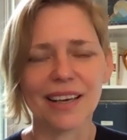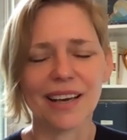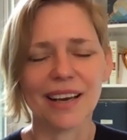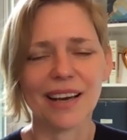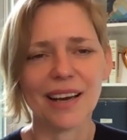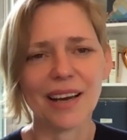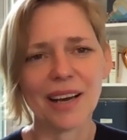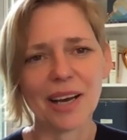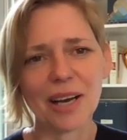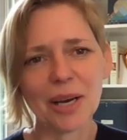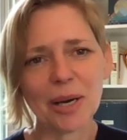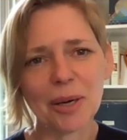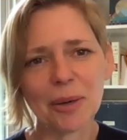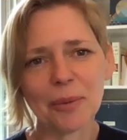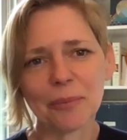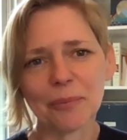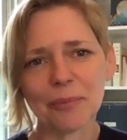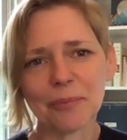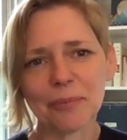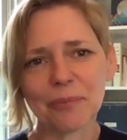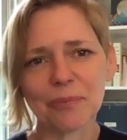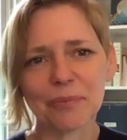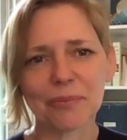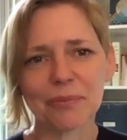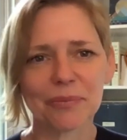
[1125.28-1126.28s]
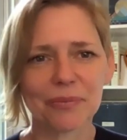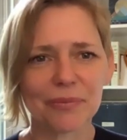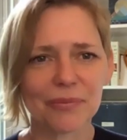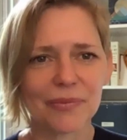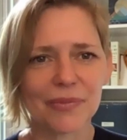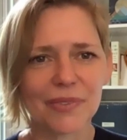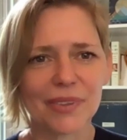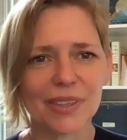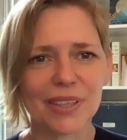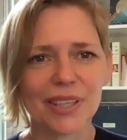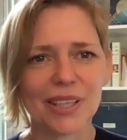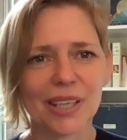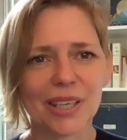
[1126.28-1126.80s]
um
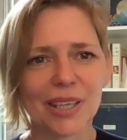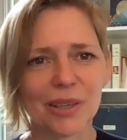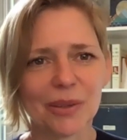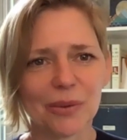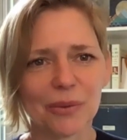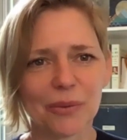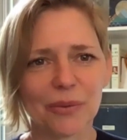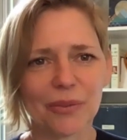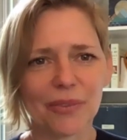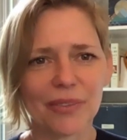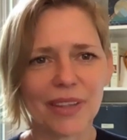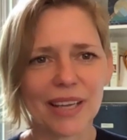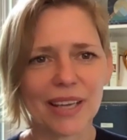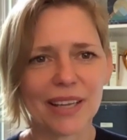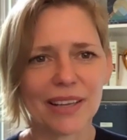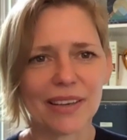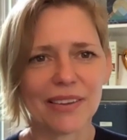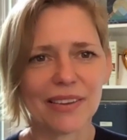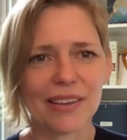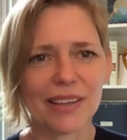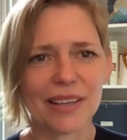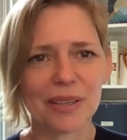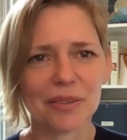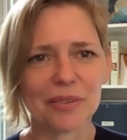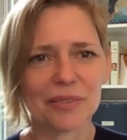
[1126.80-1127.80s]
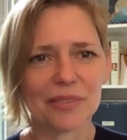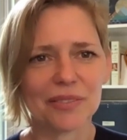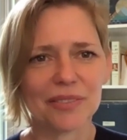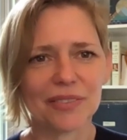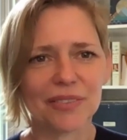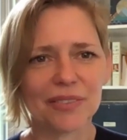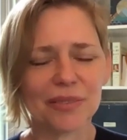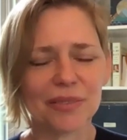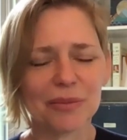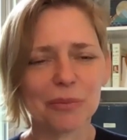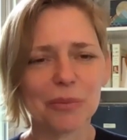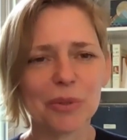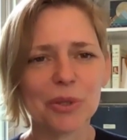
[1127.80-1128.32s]
you know that that
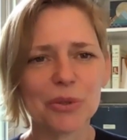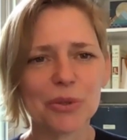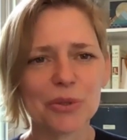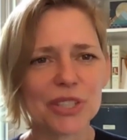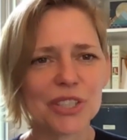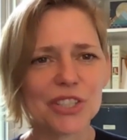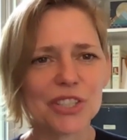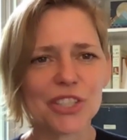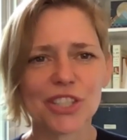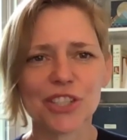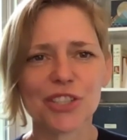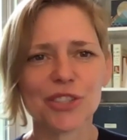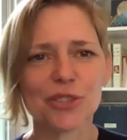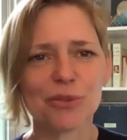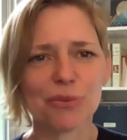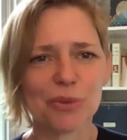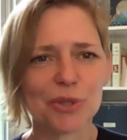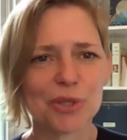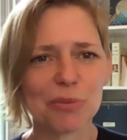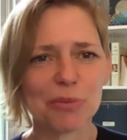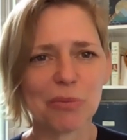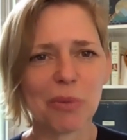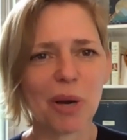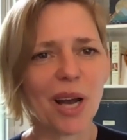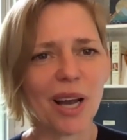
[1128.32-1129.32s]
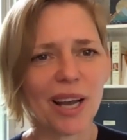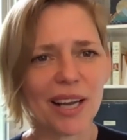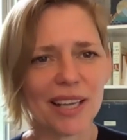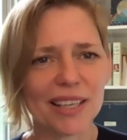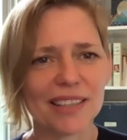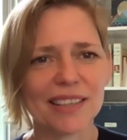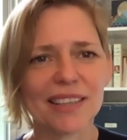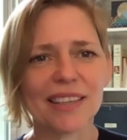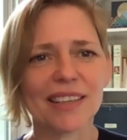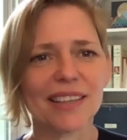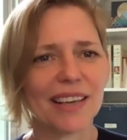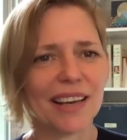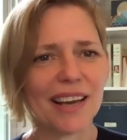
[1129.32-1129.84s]
musicians
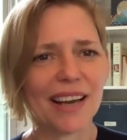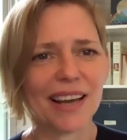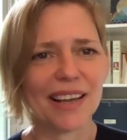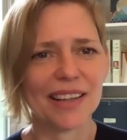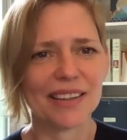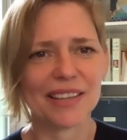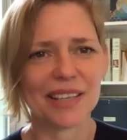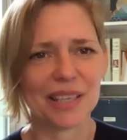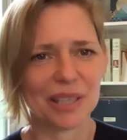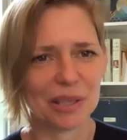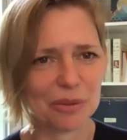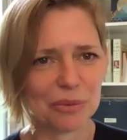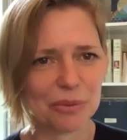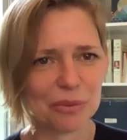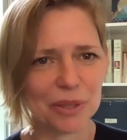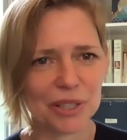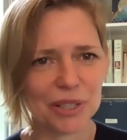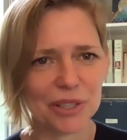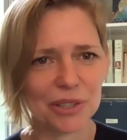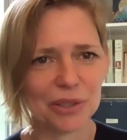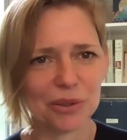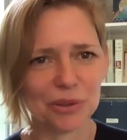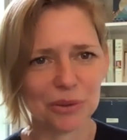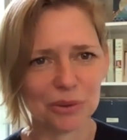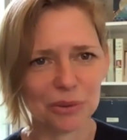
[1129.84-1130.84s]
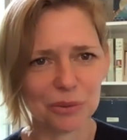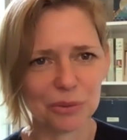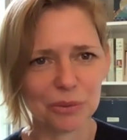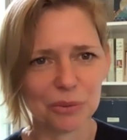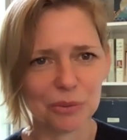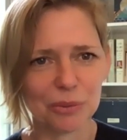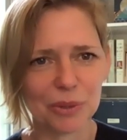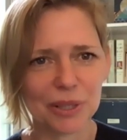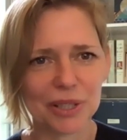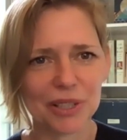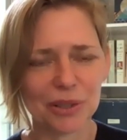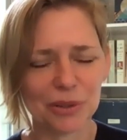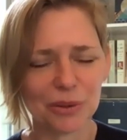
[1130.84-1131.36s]
respond i think when you
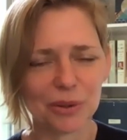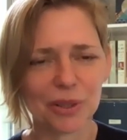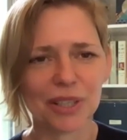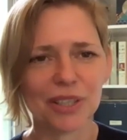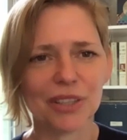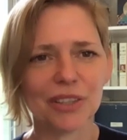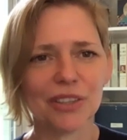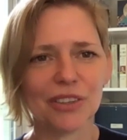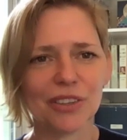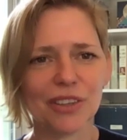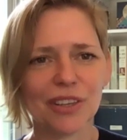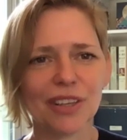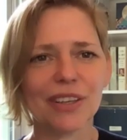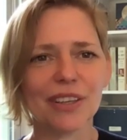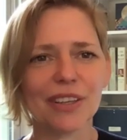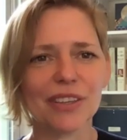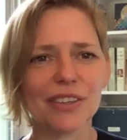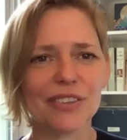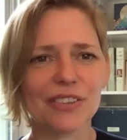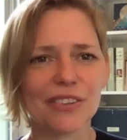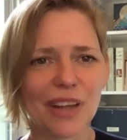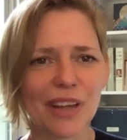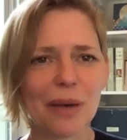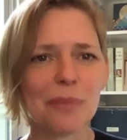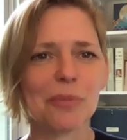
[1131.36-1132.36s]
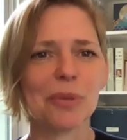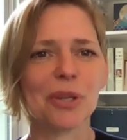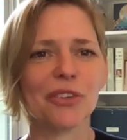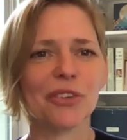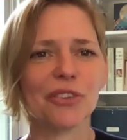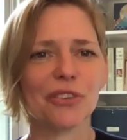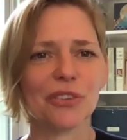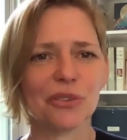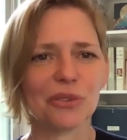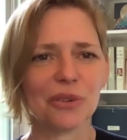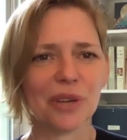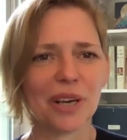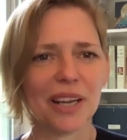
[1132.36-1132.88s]
when you can
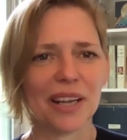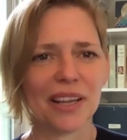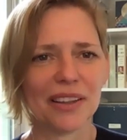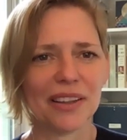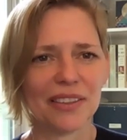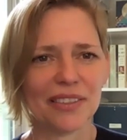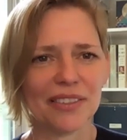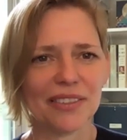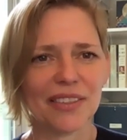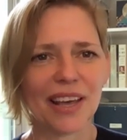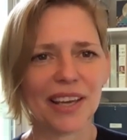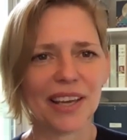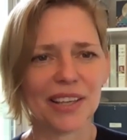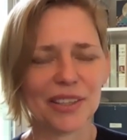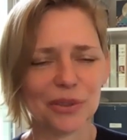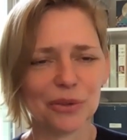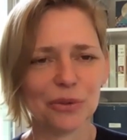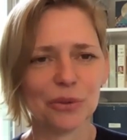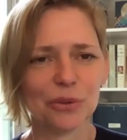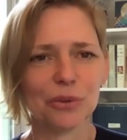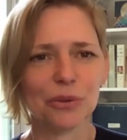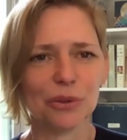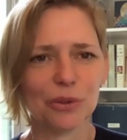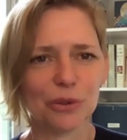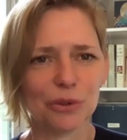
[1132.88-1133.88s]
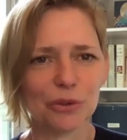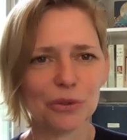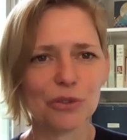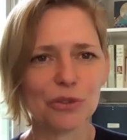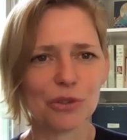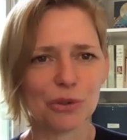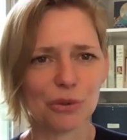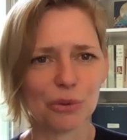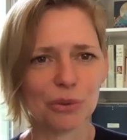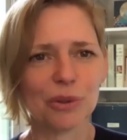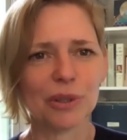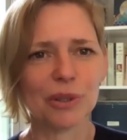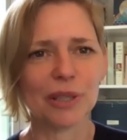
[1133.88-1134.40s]
demonstrate that you you
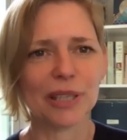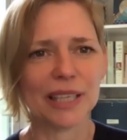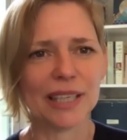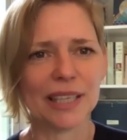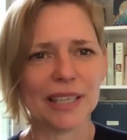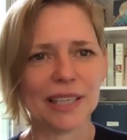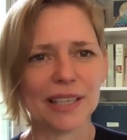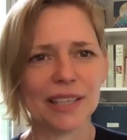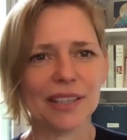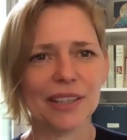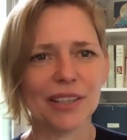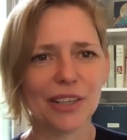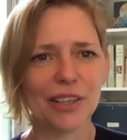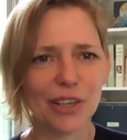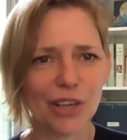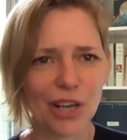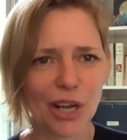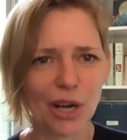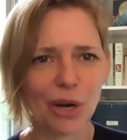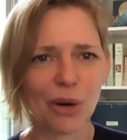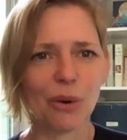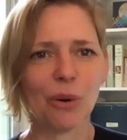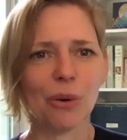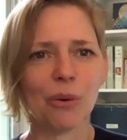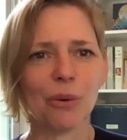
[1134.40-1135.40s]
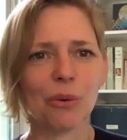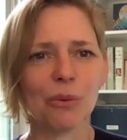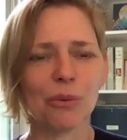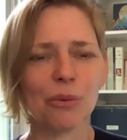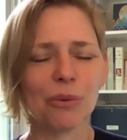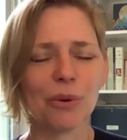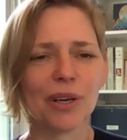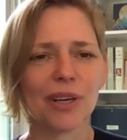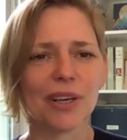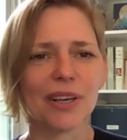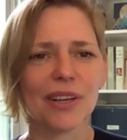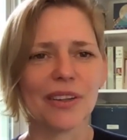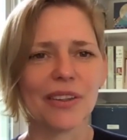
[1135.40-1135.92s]
truly know
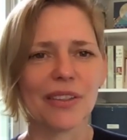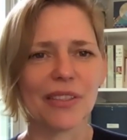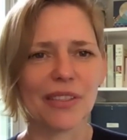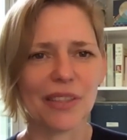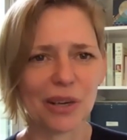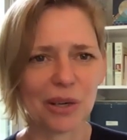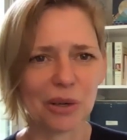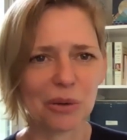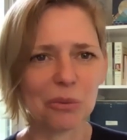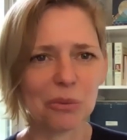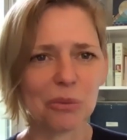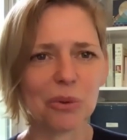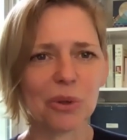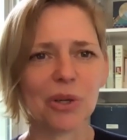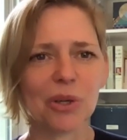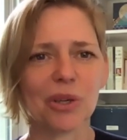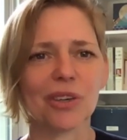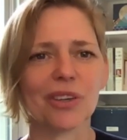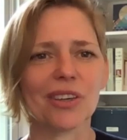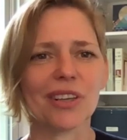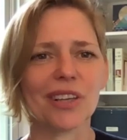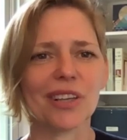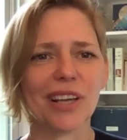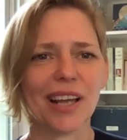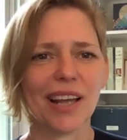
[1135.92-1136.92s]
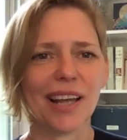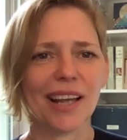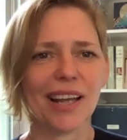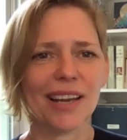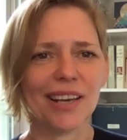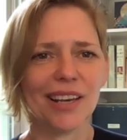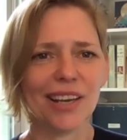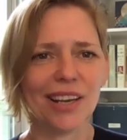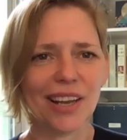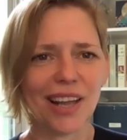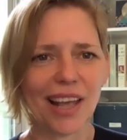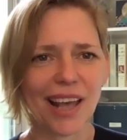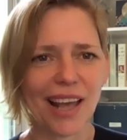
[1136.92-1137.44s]
their work
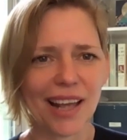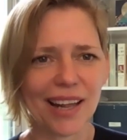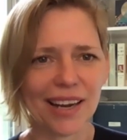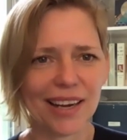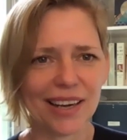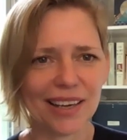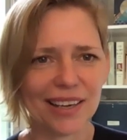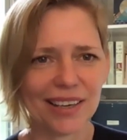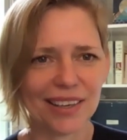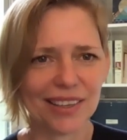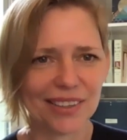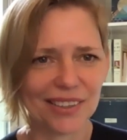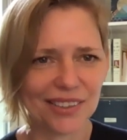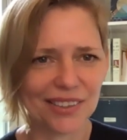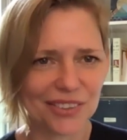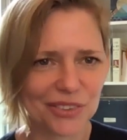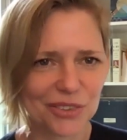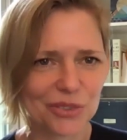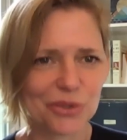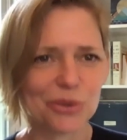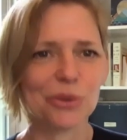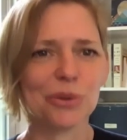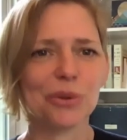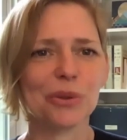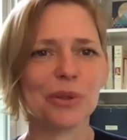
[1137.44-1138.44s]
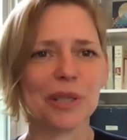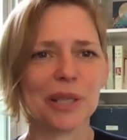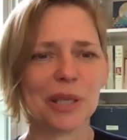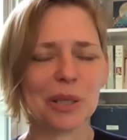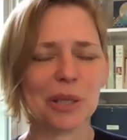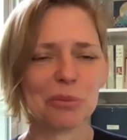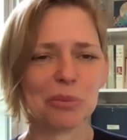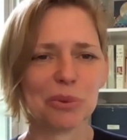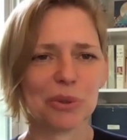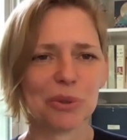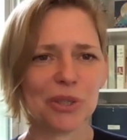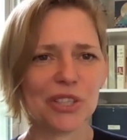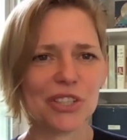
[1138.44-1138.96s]
and and truly
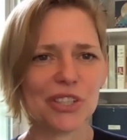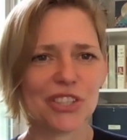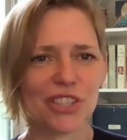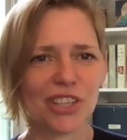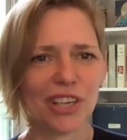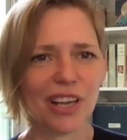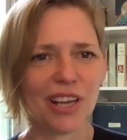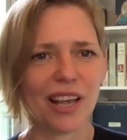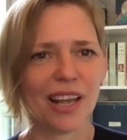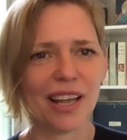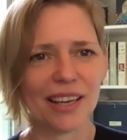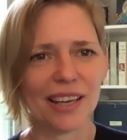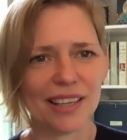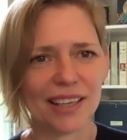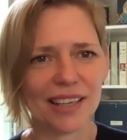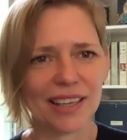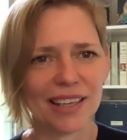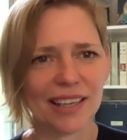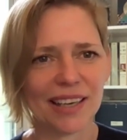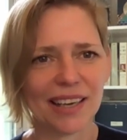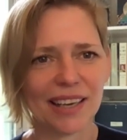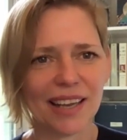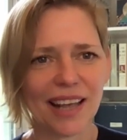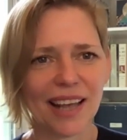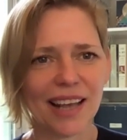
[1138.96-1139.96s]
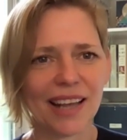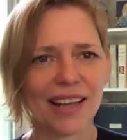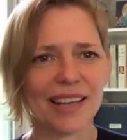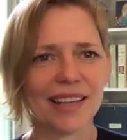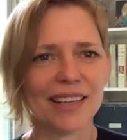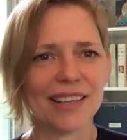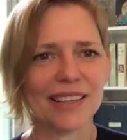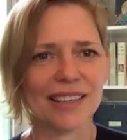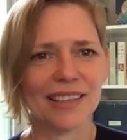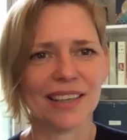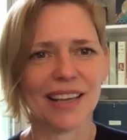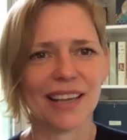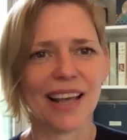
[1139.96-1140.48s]
appreciate it
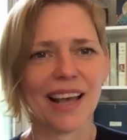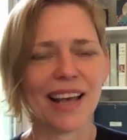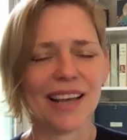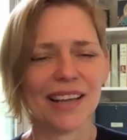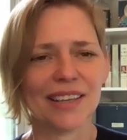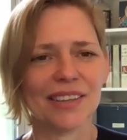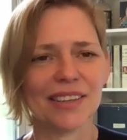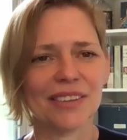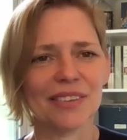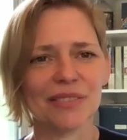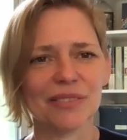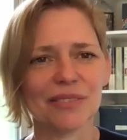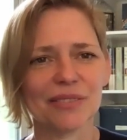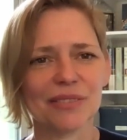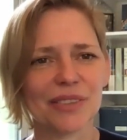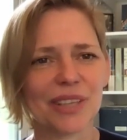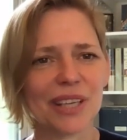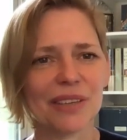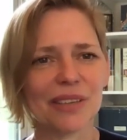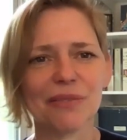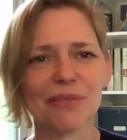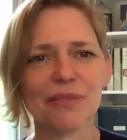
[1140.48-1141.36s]
and and can